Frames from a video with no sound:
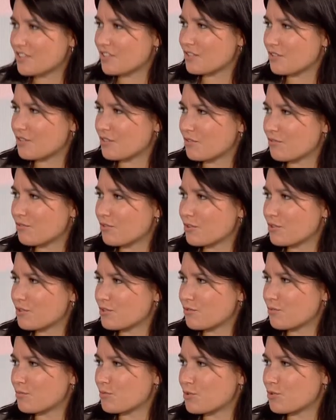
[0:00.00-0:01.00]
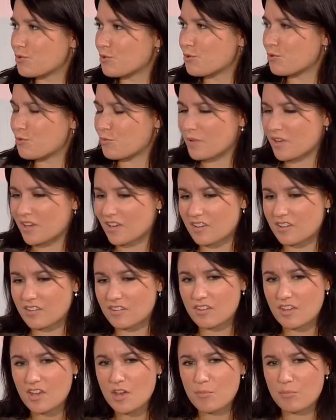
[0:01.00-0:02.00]
the furthest from the truth,
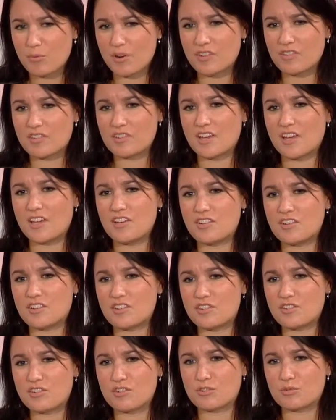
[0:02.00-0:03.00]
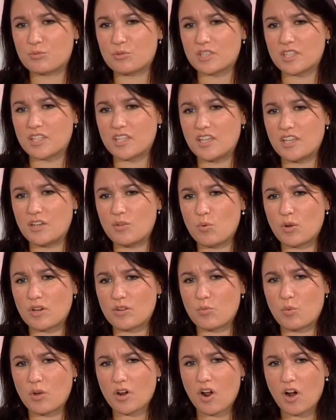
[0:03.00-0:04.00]
because presentation is still really key.
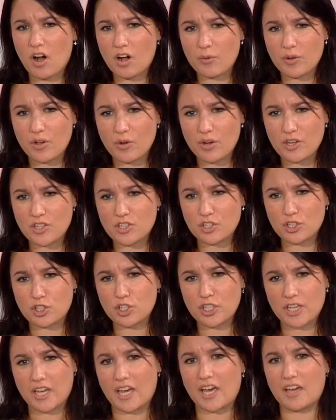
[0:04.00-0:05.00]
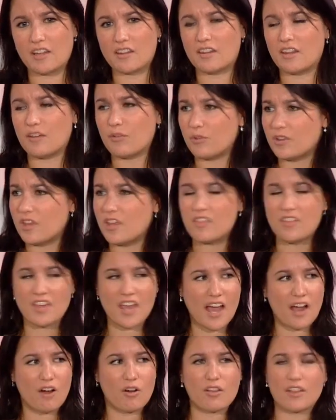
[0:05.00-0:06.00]
What are we going to look at in the
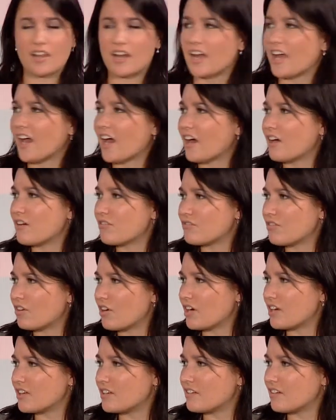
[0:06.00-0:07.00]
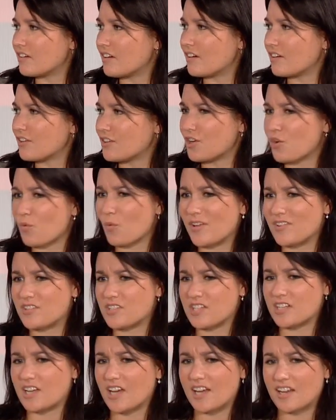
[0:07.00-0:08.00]
hour that I have on
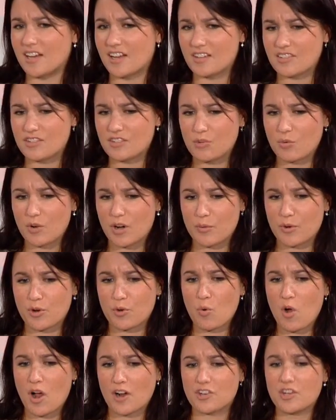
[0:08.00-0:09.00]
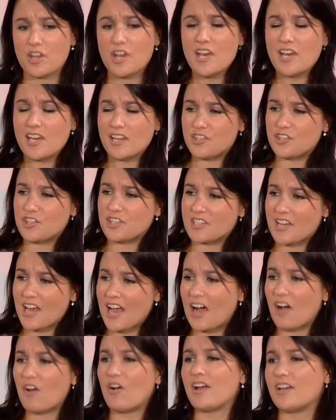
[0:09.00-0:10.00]
Wednesday night as to what I want to watch? It's just
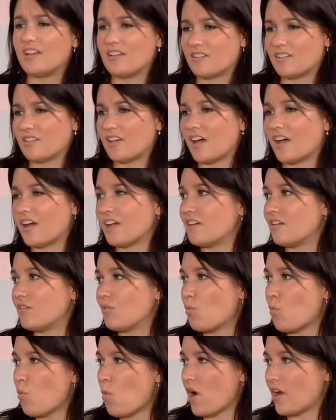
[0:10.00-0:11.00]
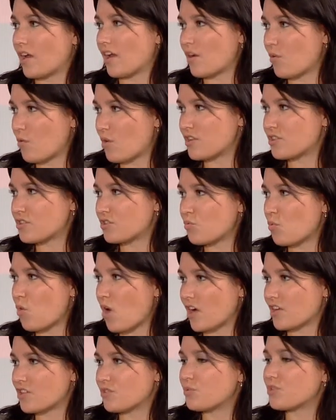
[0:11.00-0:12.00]
how I decide what I want to
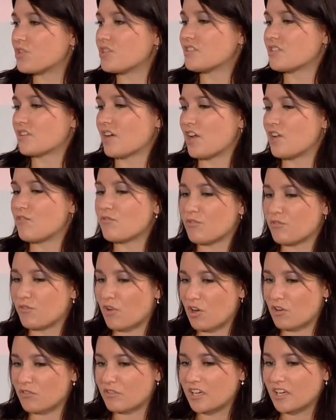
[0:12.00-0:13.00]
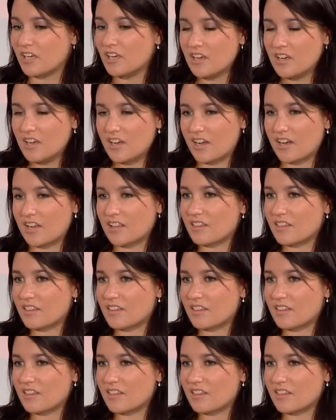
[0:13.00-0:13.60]
watch, which is kind of evolving. And I